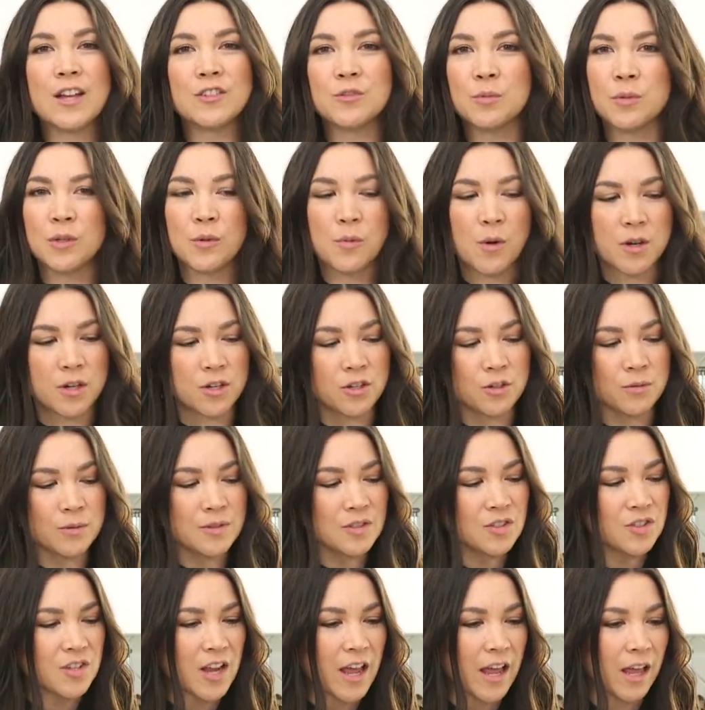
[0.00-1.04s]
that's what you want to do
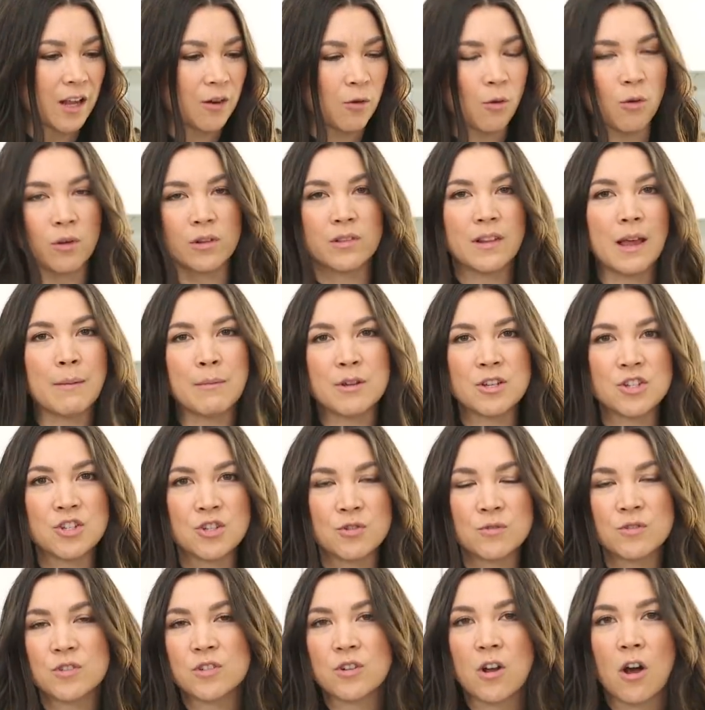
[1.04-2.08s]
instead, or lemon
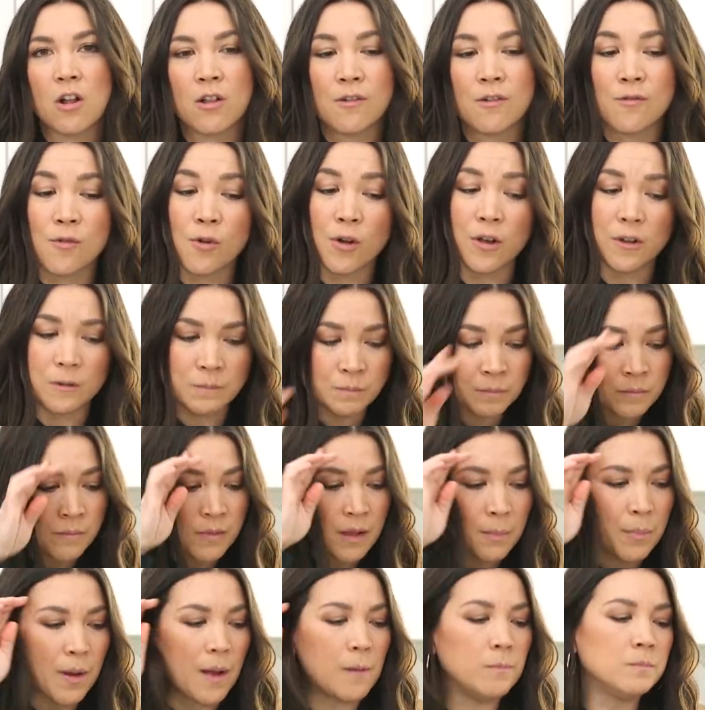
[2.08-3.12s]
juice and olive oil.
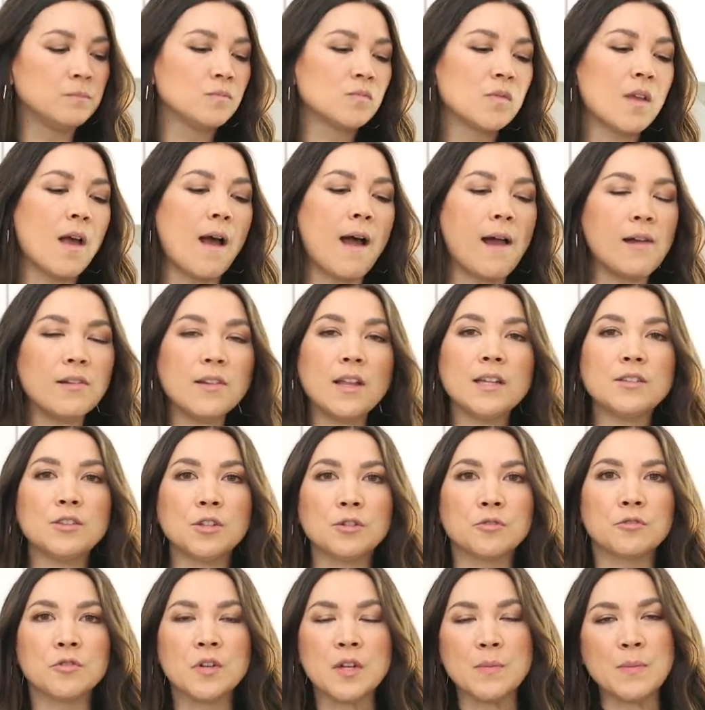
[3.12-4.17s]
But I like
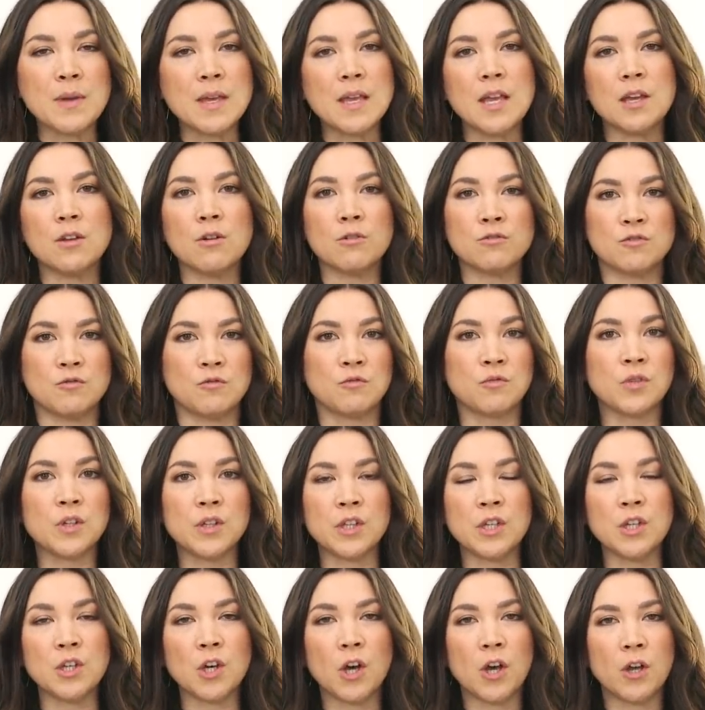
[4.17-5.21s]
the creamy, it goes
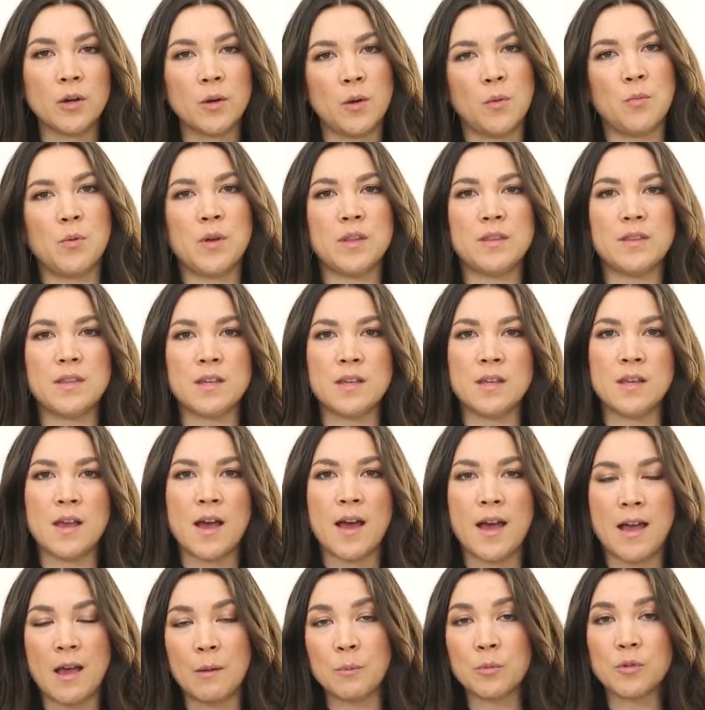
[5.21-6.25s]
really good with the
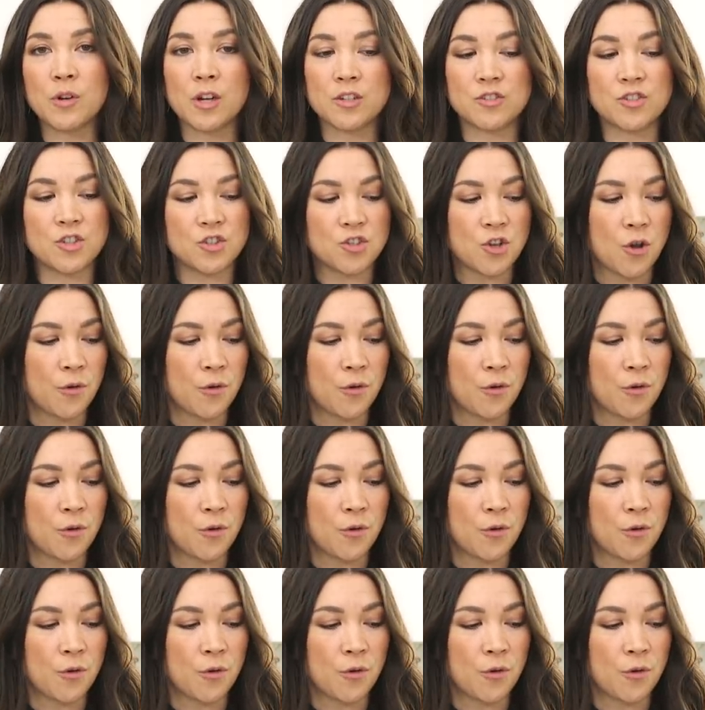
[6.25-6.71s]
hemp crusted